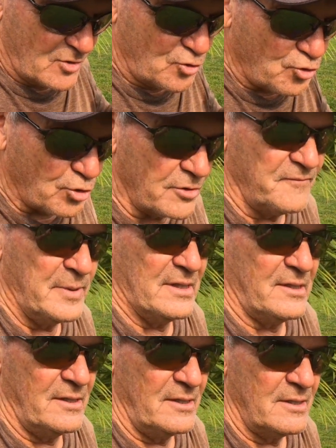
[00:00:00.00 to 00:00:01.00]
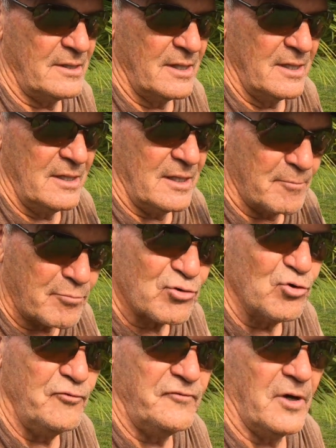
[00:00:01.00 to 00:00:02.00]
could have been
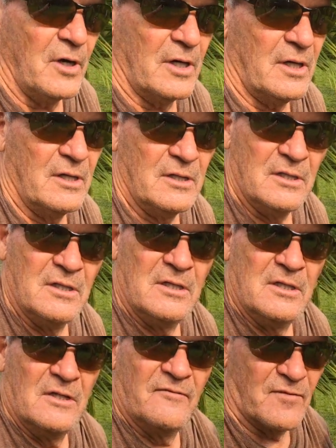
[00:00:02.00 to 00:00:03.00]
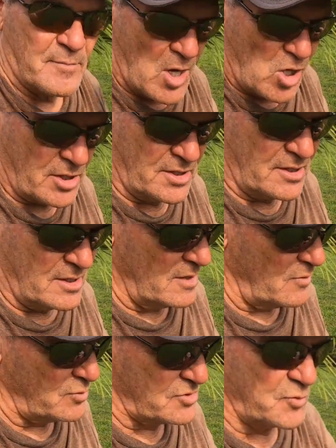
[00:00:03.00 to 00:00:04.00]
improved on from Honda,
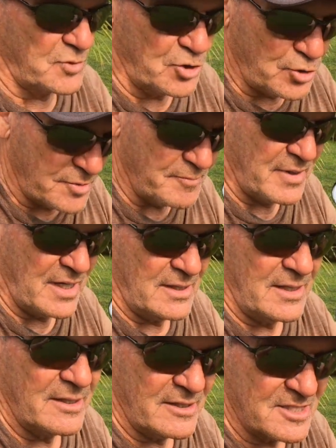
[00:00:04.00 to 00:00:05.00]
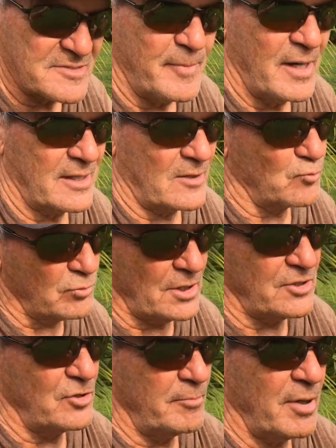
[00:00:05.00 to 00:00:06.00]
which could have made this bike a
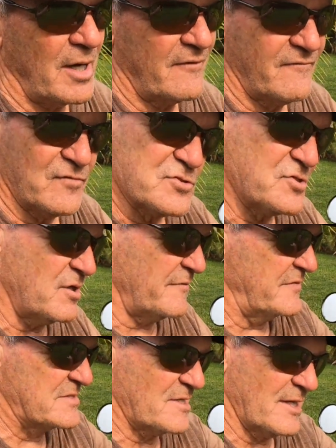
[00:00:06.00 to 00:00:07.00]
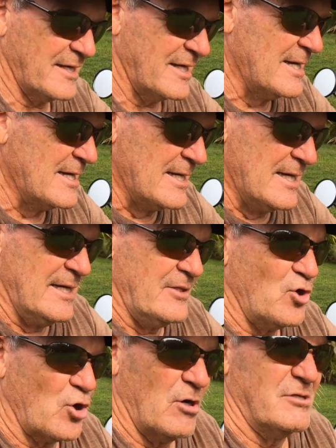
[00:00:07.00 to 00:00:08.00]
really good bike. First off, it's like
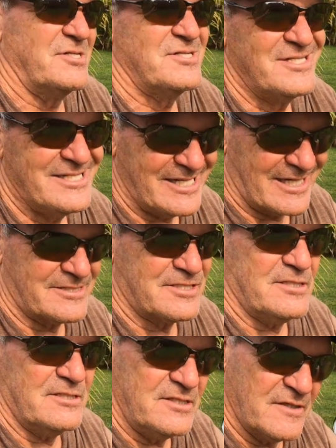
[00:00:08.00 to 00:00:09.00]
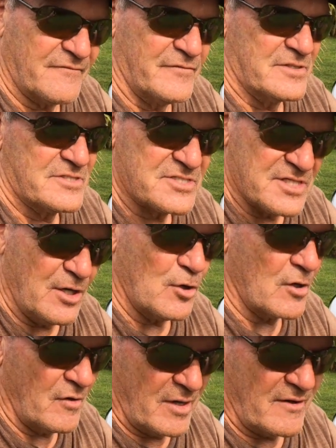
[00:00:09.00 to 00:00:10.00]
there are 6 different
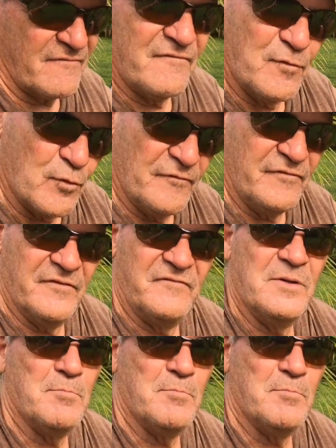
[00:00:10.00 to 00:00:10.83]
CRF 450